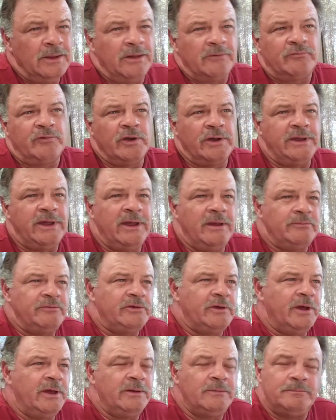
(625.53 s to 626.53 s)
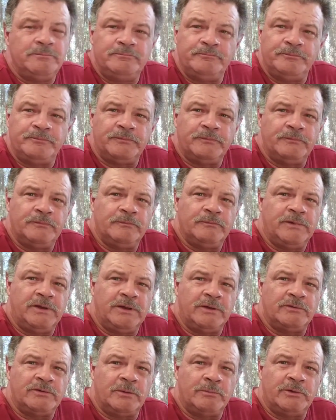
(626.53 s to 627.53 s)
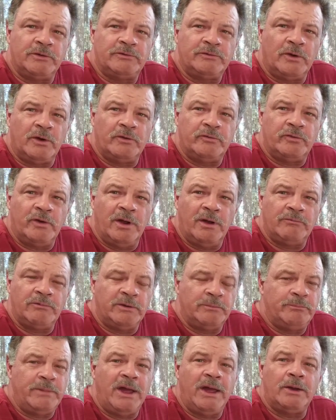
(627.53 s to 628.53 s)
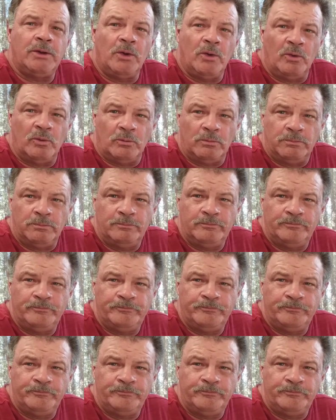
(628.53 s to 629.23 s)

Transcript: that free campsite, because I'm going to start traveling back home.